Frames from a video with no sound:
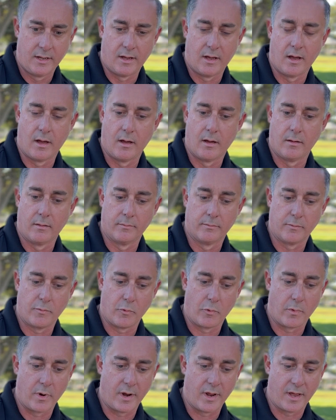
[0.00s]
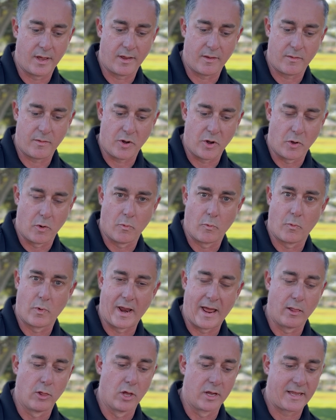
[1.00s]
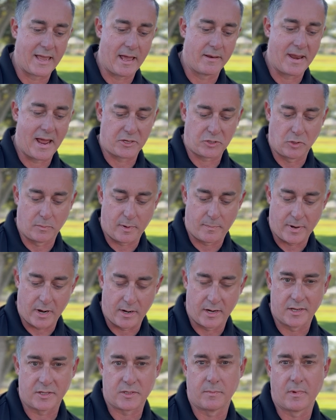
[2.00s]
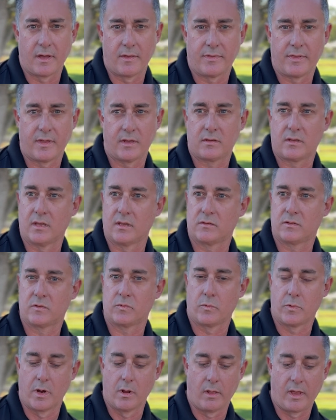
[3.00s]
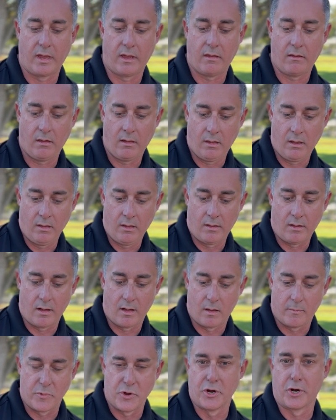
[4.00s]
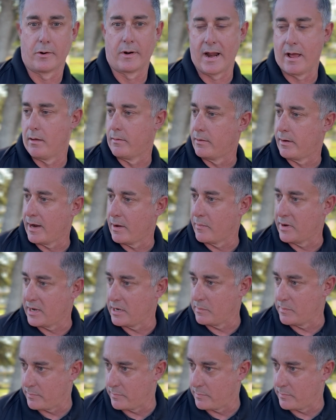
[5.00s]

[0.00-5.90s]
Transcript: when I look at National Preparedness Month, it's really year-round, right? We need to be